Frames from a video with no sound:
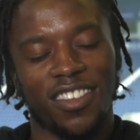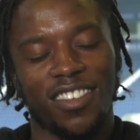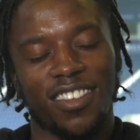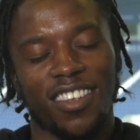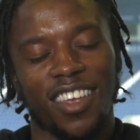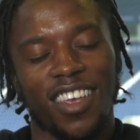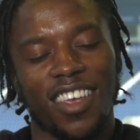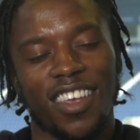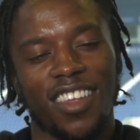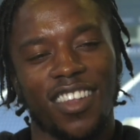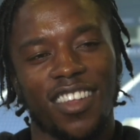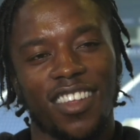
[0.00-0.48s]
be? Just
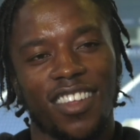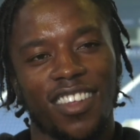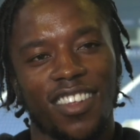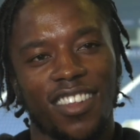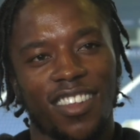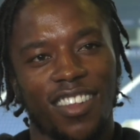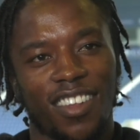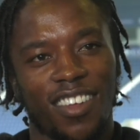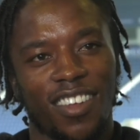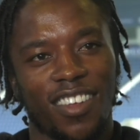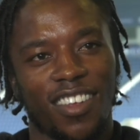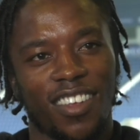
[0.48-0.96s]
you saying
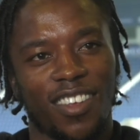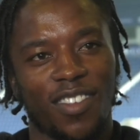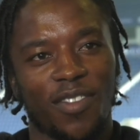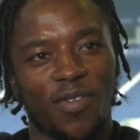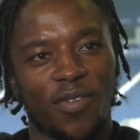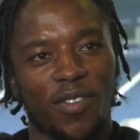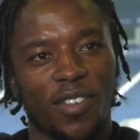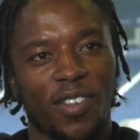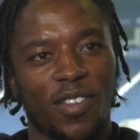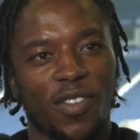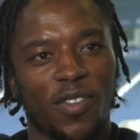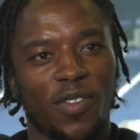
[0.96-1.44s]
it, gives
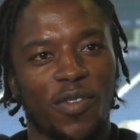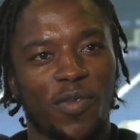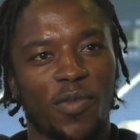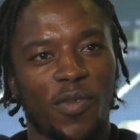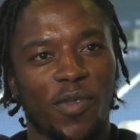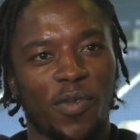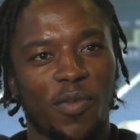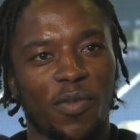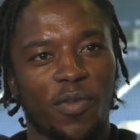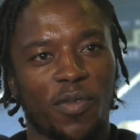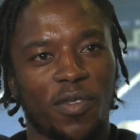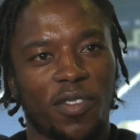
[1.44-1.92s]
me
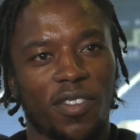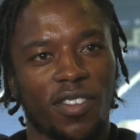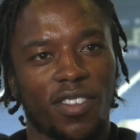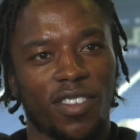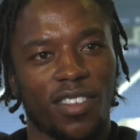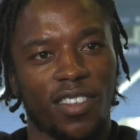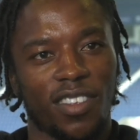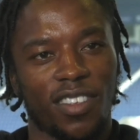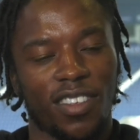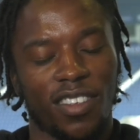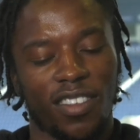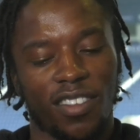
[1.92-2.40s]
goosebumps.
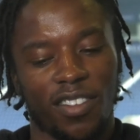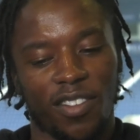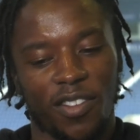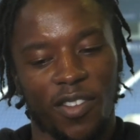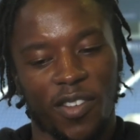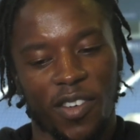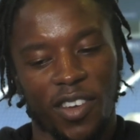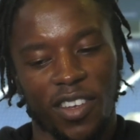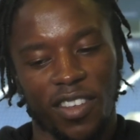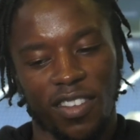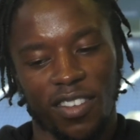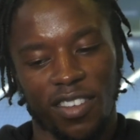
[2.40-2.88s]
It's
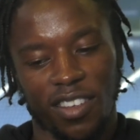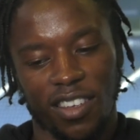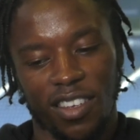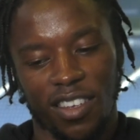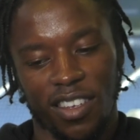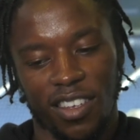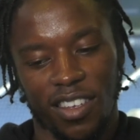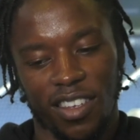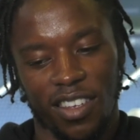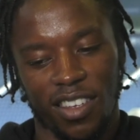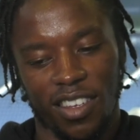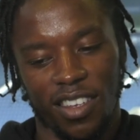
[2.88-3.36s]
crazy
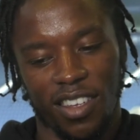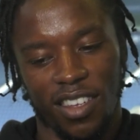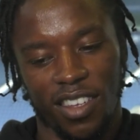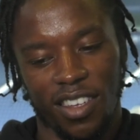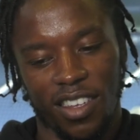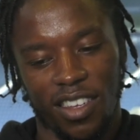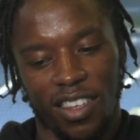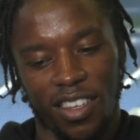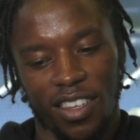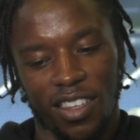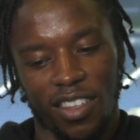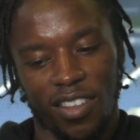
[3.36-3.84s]

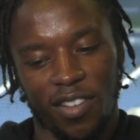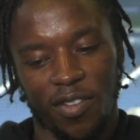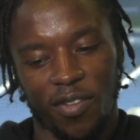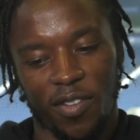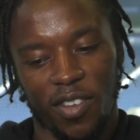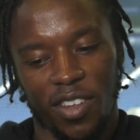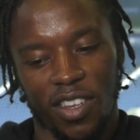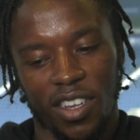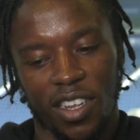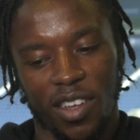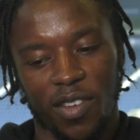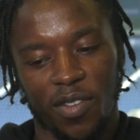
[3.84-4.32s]
to
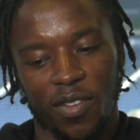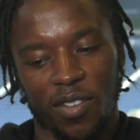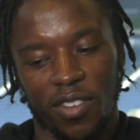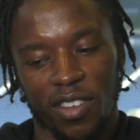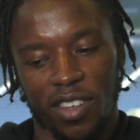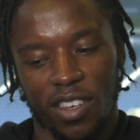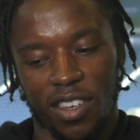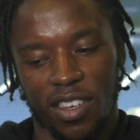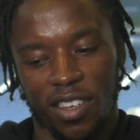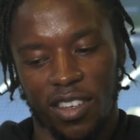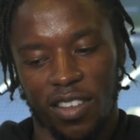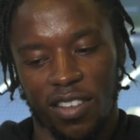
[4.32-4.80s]
think that I was
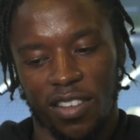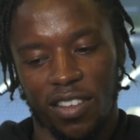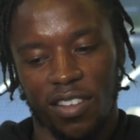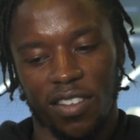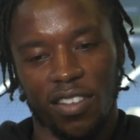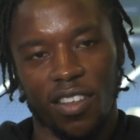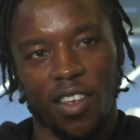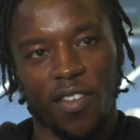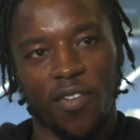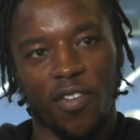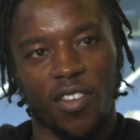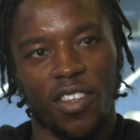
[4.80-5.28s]
here as a
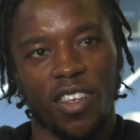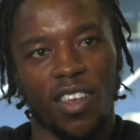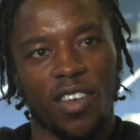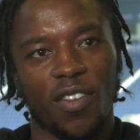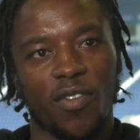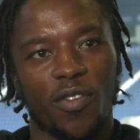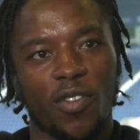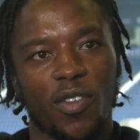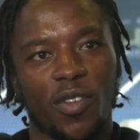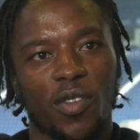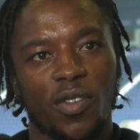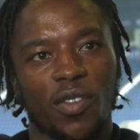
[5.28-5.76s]

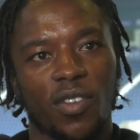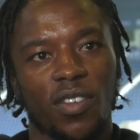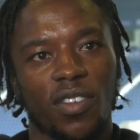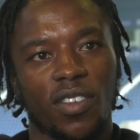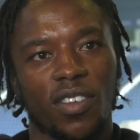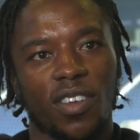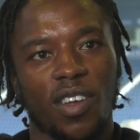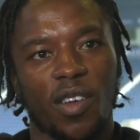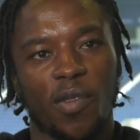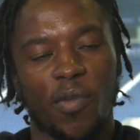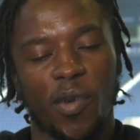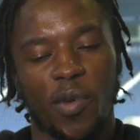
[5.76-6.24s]
7-year-old.
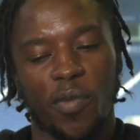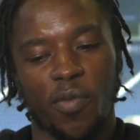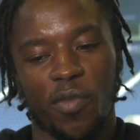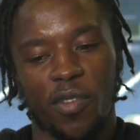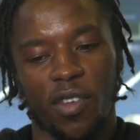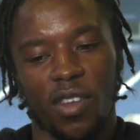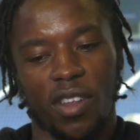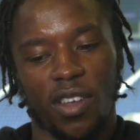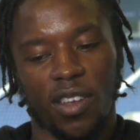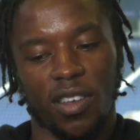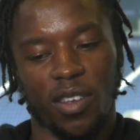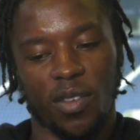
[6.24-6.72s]
I remember
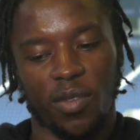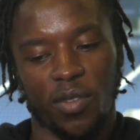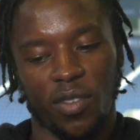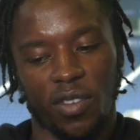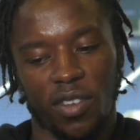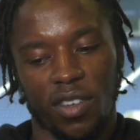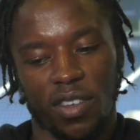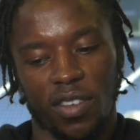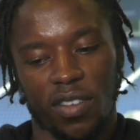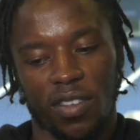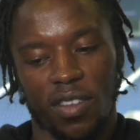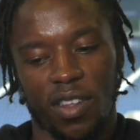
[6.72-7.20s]
it like it
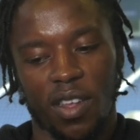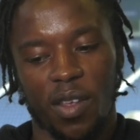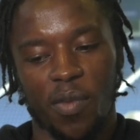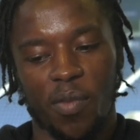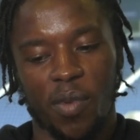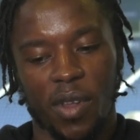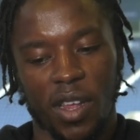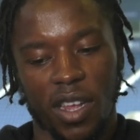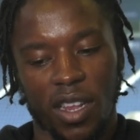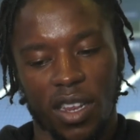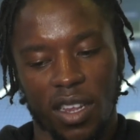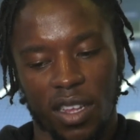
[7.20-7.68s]
was yesterday,
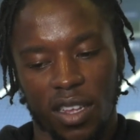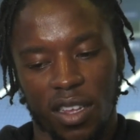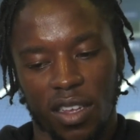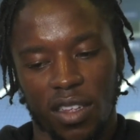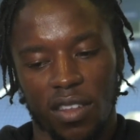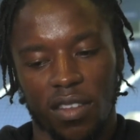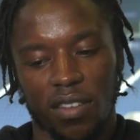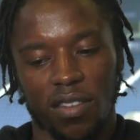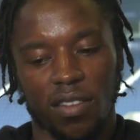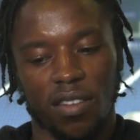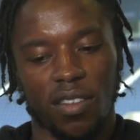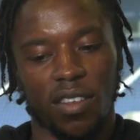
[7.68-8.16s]
playing
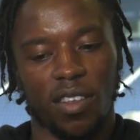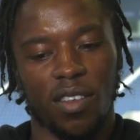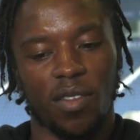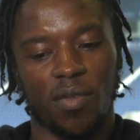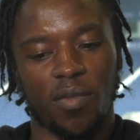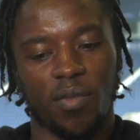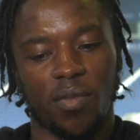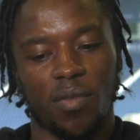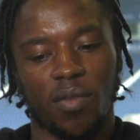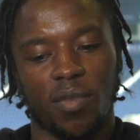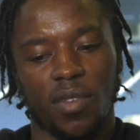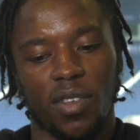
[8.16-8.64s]
against
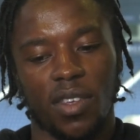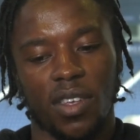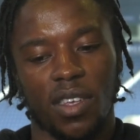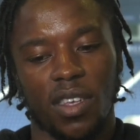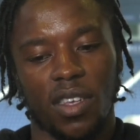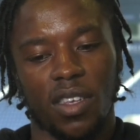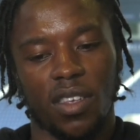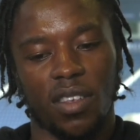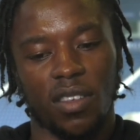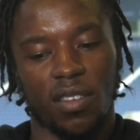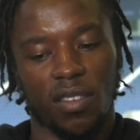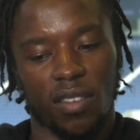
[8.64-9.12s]
them,
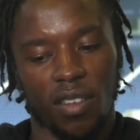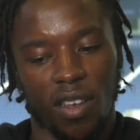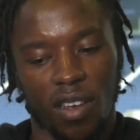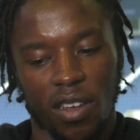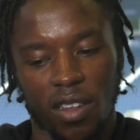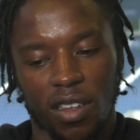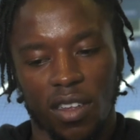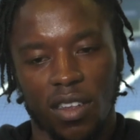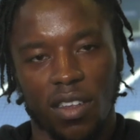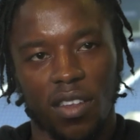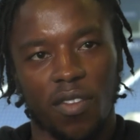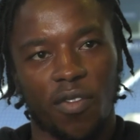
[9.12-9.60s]

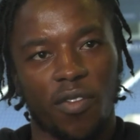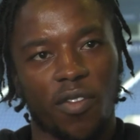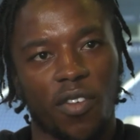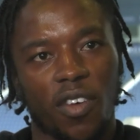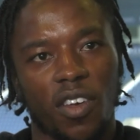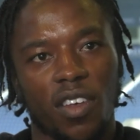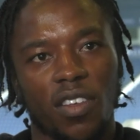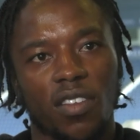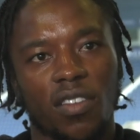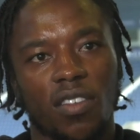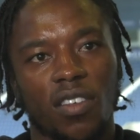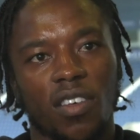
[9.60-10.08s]
signing the
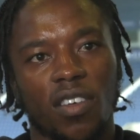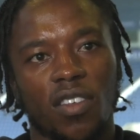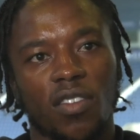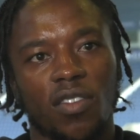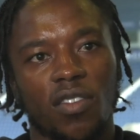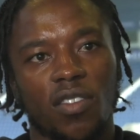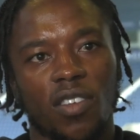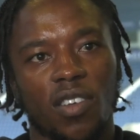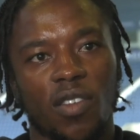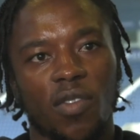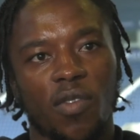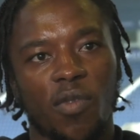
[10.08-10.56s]
first
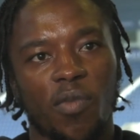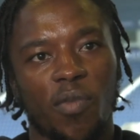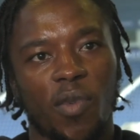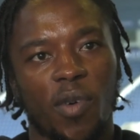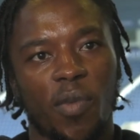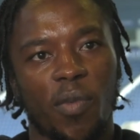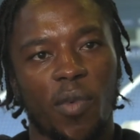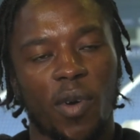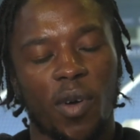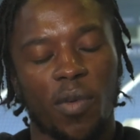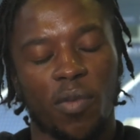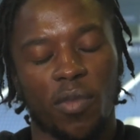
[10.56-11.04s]
contract with
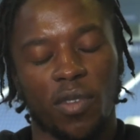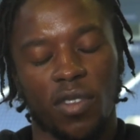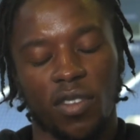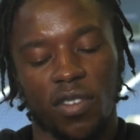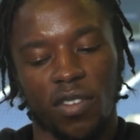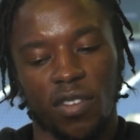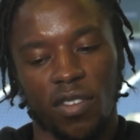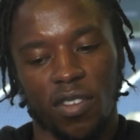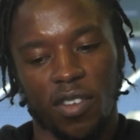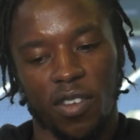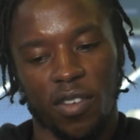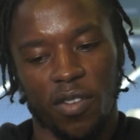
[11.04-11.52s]
my mum and
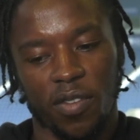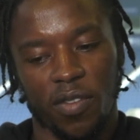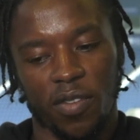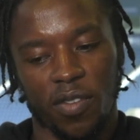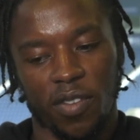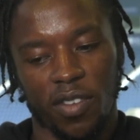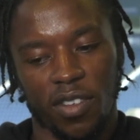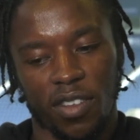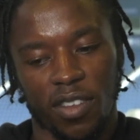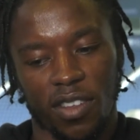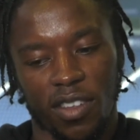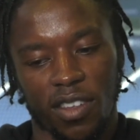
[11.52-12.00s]
stuff.
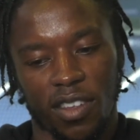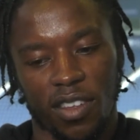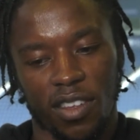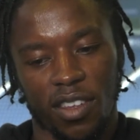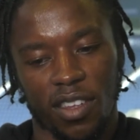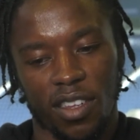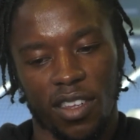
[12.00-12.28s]
And